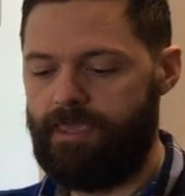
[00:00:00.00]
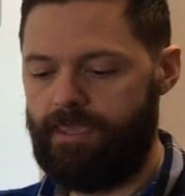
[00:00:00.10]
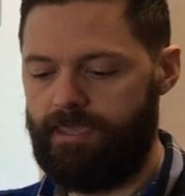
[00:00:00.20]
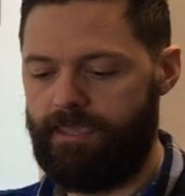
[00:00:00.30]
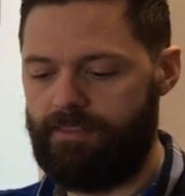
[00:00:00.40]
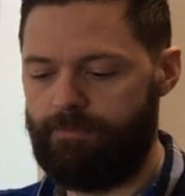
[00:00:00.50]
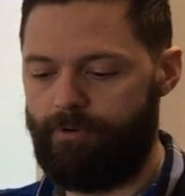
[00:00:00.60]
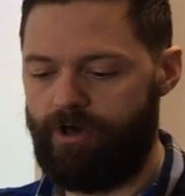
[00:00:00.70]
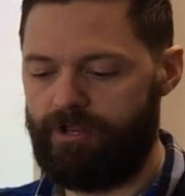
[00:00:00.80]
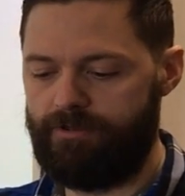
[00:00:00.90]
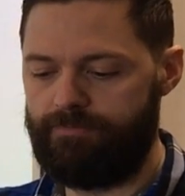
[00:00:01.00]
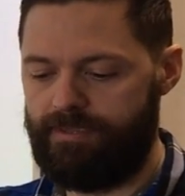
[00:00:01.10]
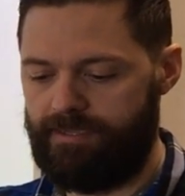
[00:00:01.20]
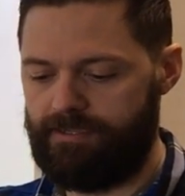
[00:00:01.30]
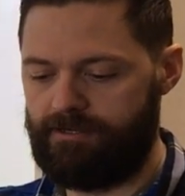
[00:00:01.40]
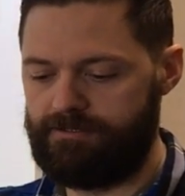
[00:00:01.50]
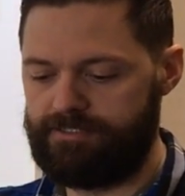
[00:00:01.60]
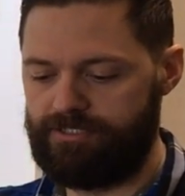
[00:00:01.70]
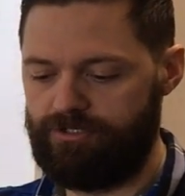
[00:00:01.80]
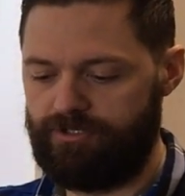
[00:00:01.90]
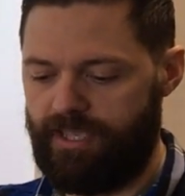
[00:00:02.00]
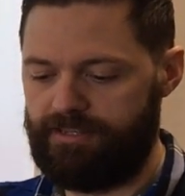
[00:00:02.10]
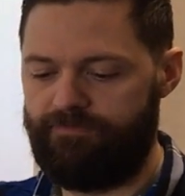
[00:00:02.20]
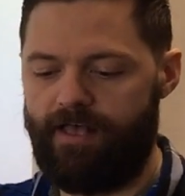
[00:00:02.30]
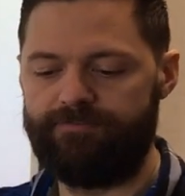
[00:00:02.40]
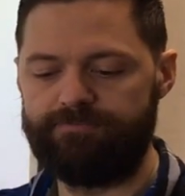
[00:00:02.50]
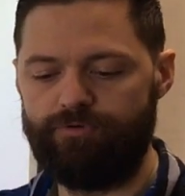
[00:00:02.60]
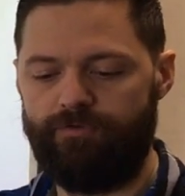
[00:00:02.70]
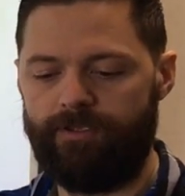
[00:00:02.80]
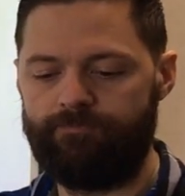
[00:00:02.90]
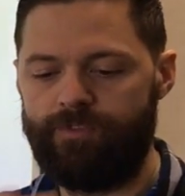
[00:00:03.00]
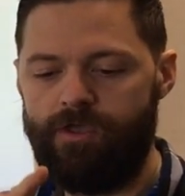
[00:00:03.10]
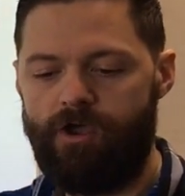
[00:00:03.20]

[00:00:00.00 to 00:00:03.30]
in the bottom here to get the valves moving.